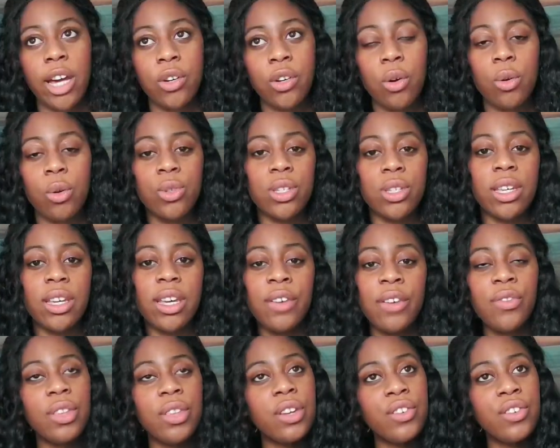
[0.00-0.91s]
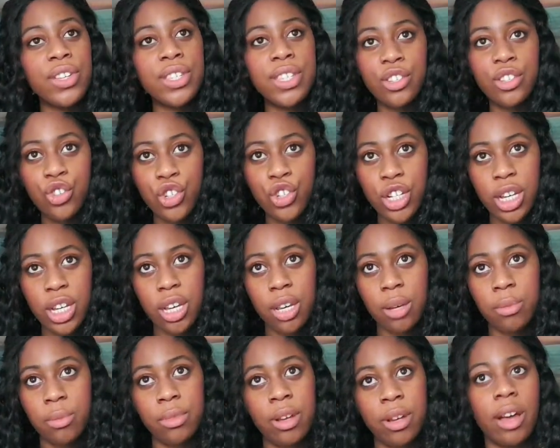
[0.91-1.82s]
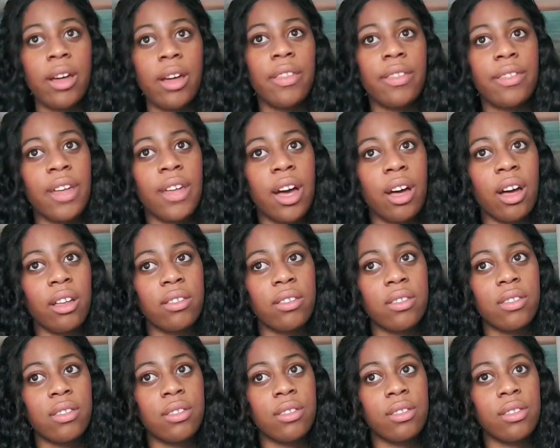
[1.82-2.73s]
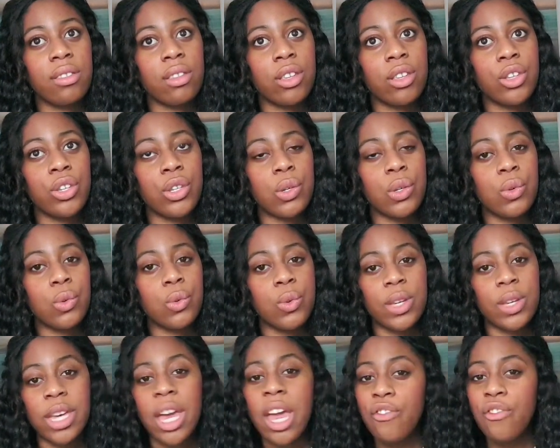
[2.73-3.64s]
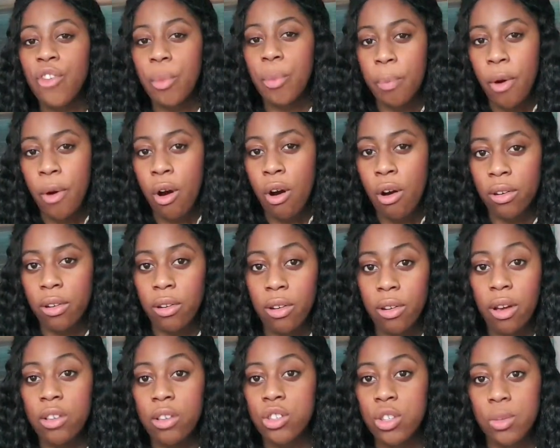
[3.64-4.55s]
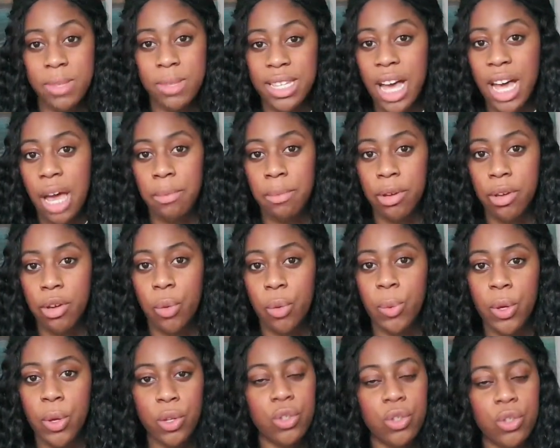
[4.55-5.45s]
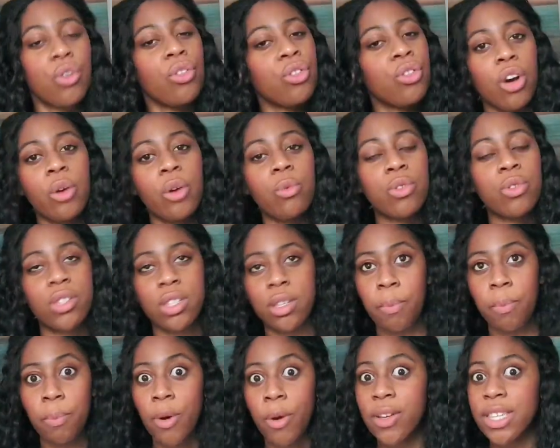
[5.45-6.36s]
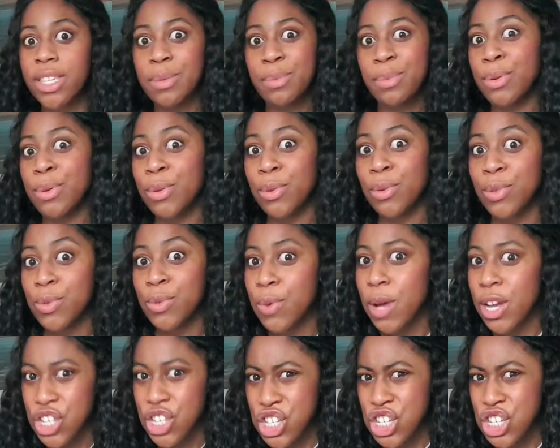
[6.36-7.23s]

And also, if there is a dream that you gave up on some time ago because you thought it was impossible to